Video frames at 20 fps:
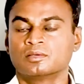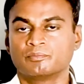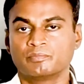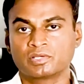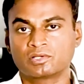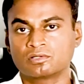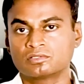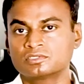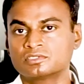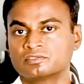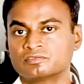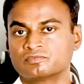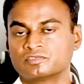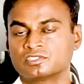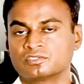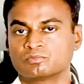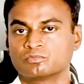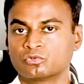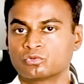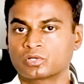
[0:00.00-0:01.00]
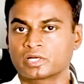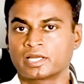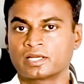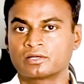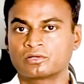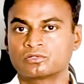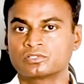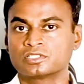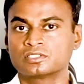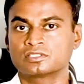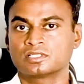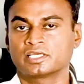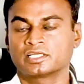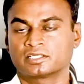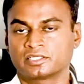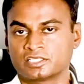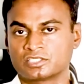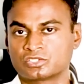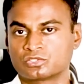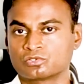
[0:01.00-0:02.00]
Because of this more androgens
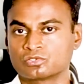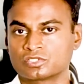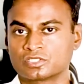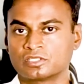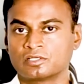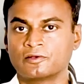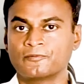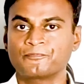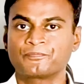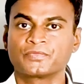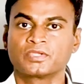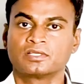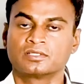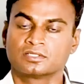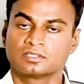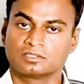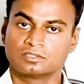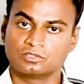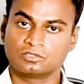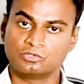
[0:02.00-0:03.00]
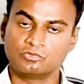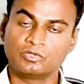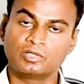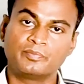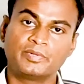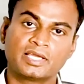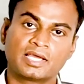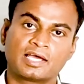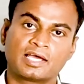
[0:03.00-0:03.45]
like testosterone, you will be